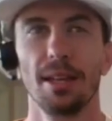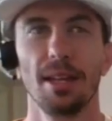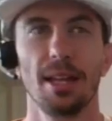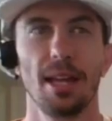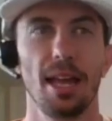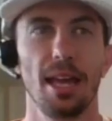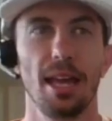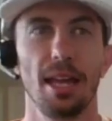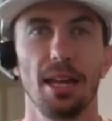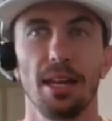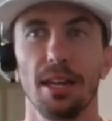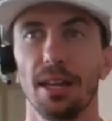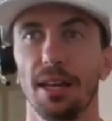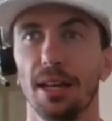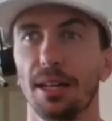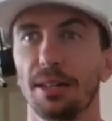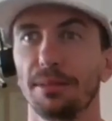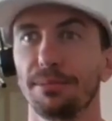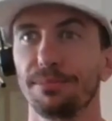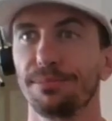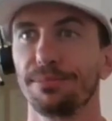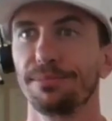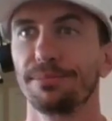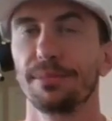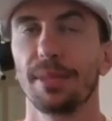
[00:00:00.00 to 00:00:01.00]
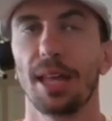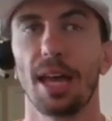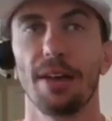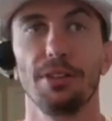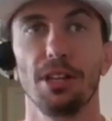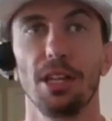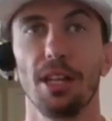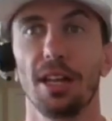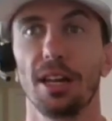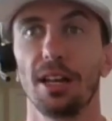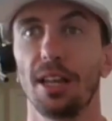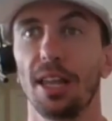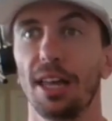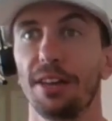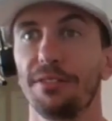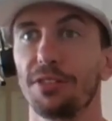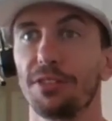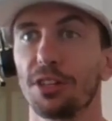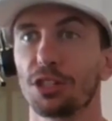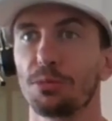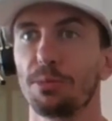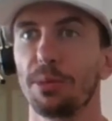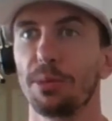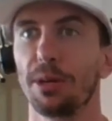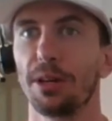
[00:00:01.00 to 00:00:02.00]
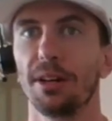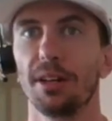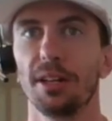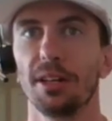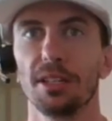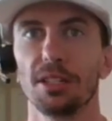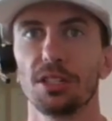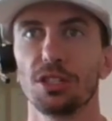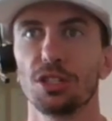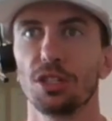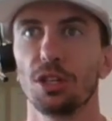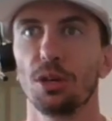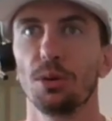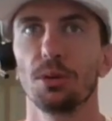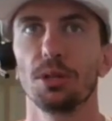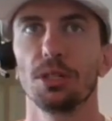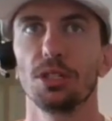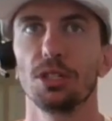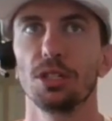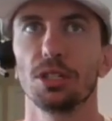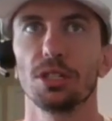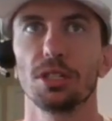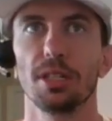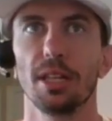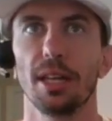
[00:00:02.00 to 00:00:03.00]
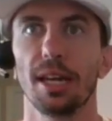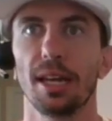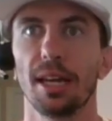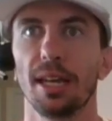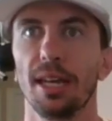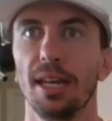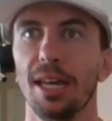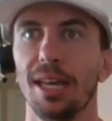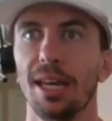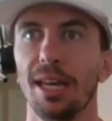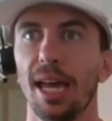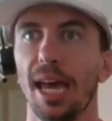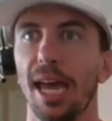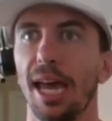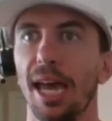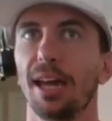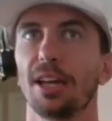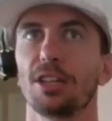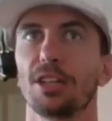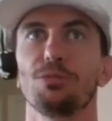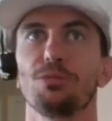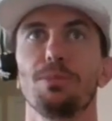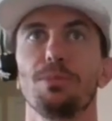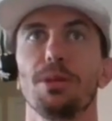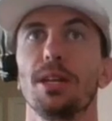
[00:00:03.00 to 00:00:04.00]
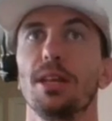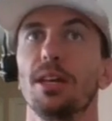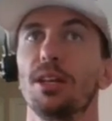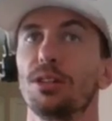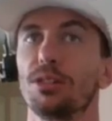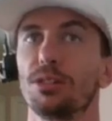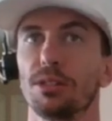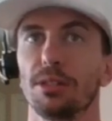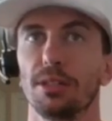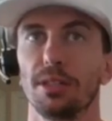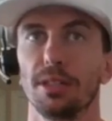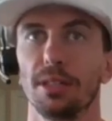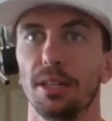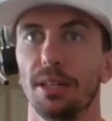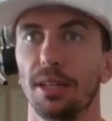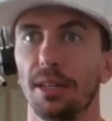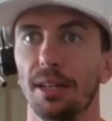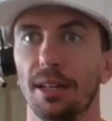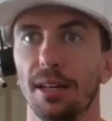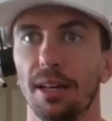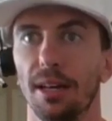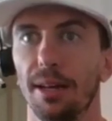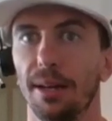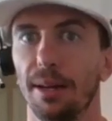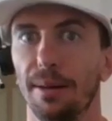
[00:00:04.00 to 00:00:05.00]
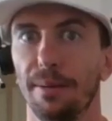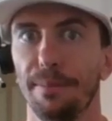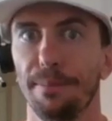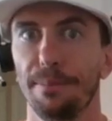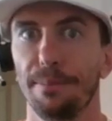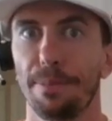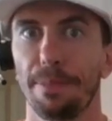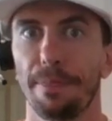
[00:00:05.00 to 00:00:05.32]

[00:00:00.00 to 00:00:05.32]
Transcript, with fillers: and uh, have a lot of life experience. So it just like exponentially uh,